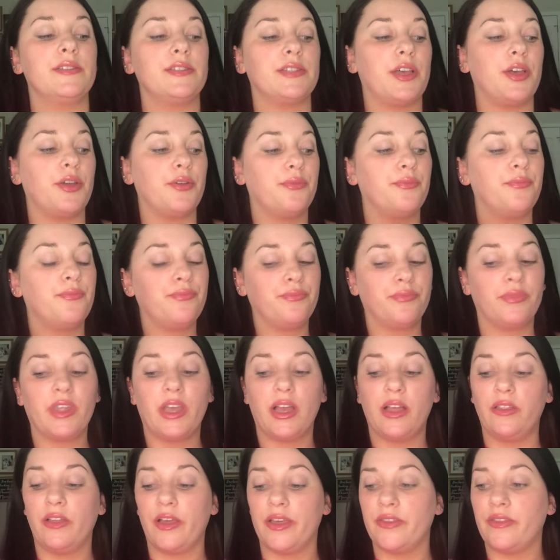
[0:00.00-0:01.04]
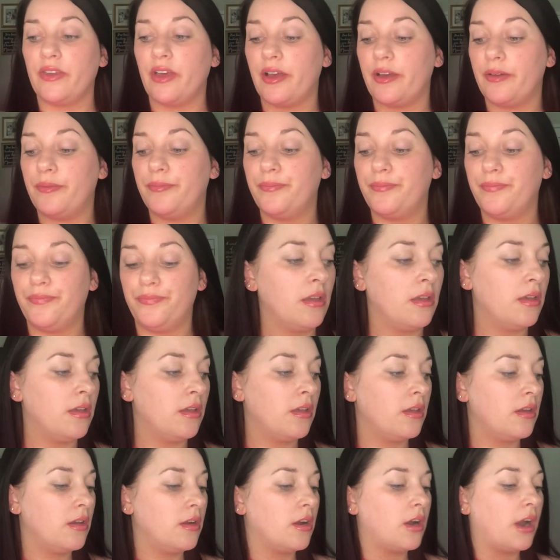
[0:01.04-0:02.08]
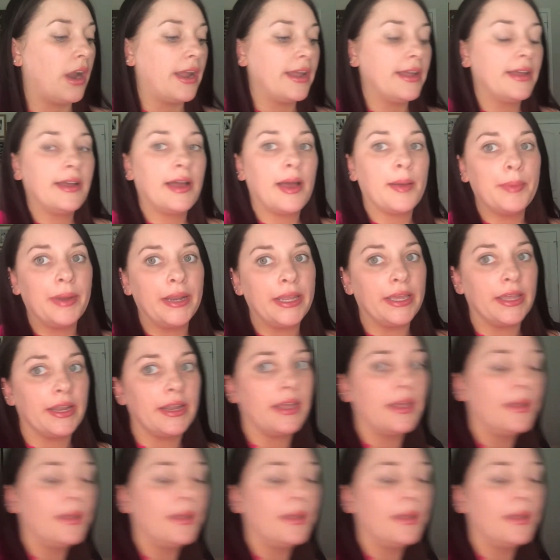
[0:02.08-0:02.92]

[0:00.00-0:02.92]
So I like that. All right, I'm gonna get a